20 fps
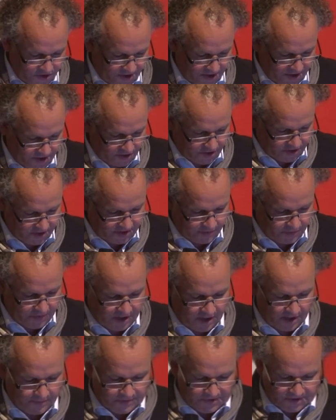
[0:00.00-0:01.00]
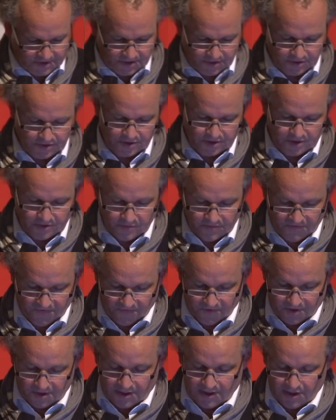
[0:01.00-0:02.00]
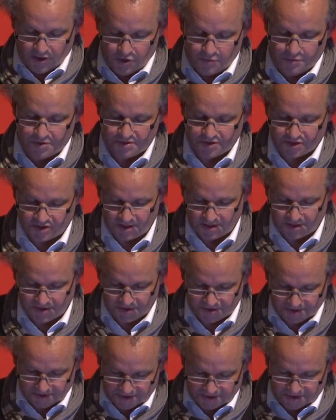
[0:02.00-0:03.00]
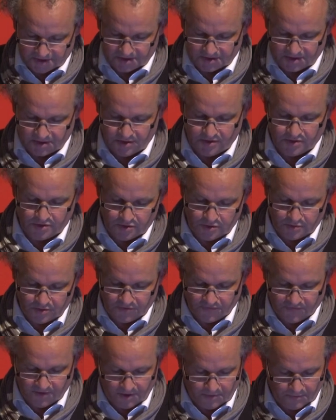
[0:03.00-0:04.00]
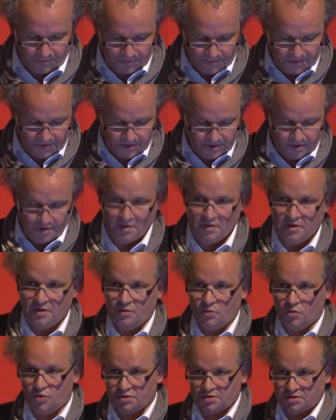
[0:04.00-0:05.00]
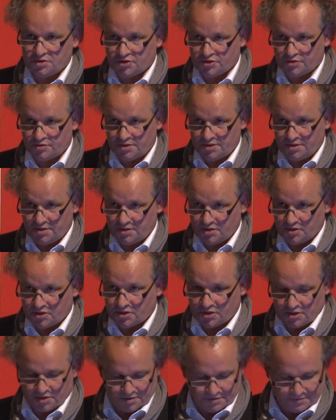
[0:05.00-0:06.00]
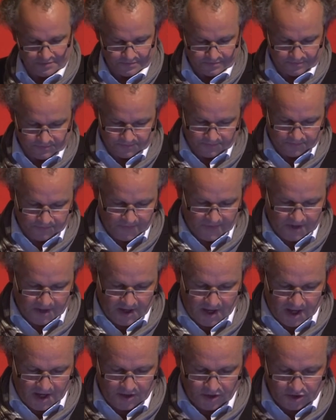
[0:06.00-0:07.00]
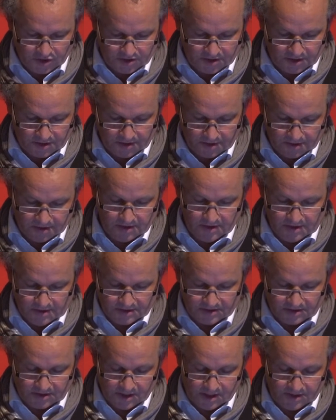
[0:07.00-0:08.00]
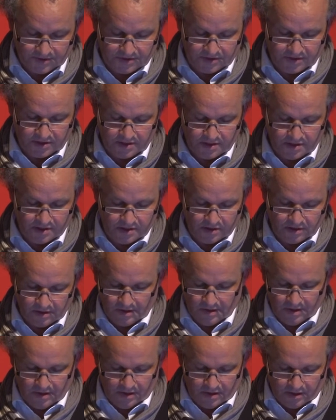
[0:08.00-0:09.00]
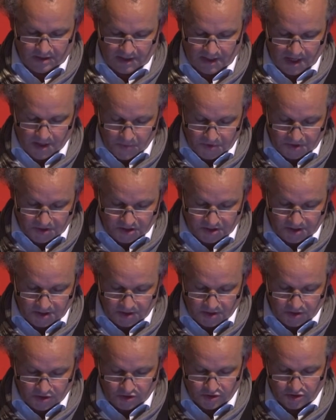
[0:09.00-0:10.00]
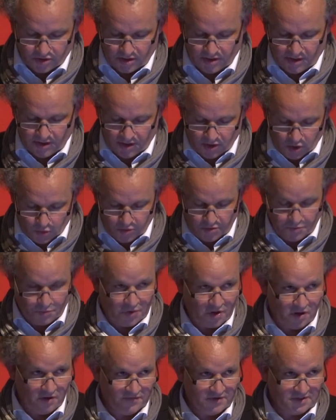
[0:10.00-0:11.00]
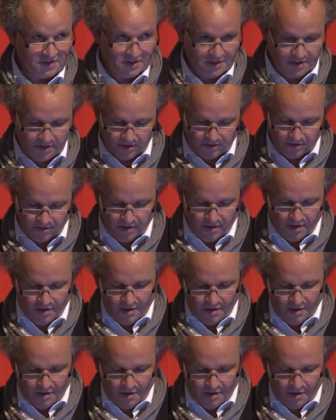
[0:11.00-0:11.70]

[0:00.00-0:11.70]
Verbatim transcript: change has become synonym for global challenges in the urban realm. Water shortage, energy scarcity, climate change, global poverty,